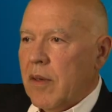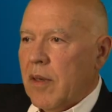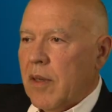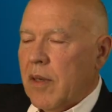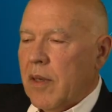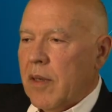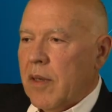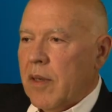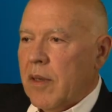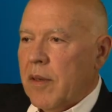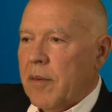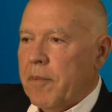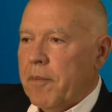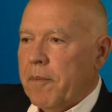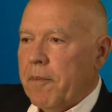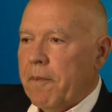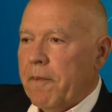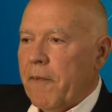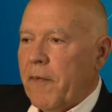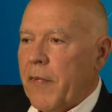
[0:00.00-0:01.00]
um,
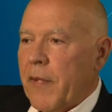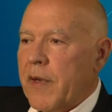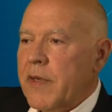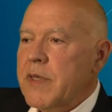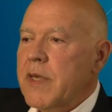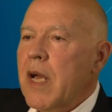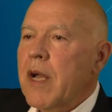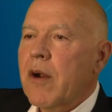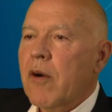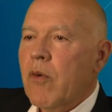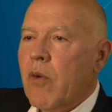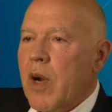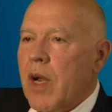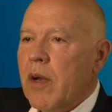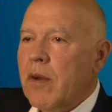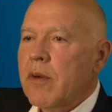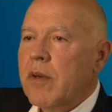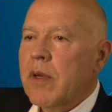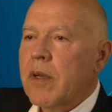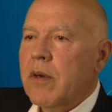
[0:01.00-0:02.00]
if it is not
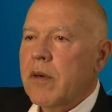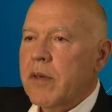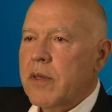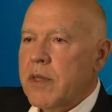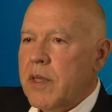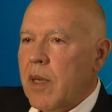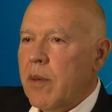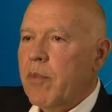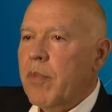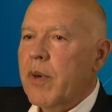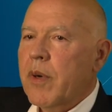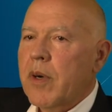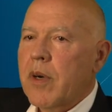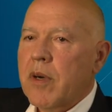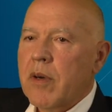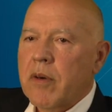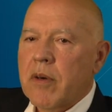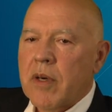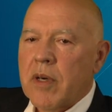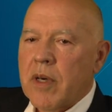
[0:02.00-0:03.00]
grounded or
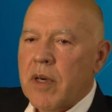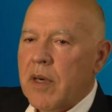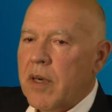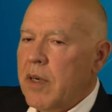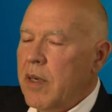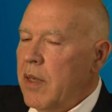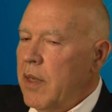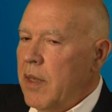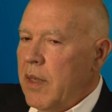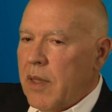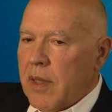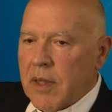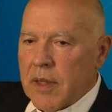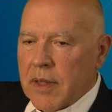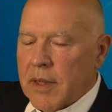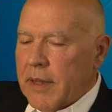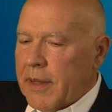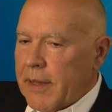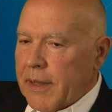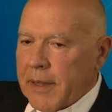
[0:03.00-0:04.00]
tempered or
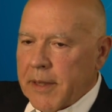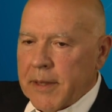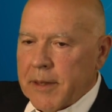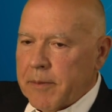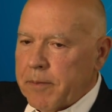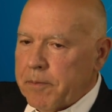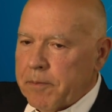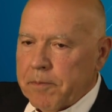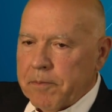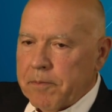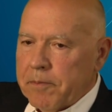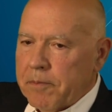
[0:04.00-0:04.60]
um,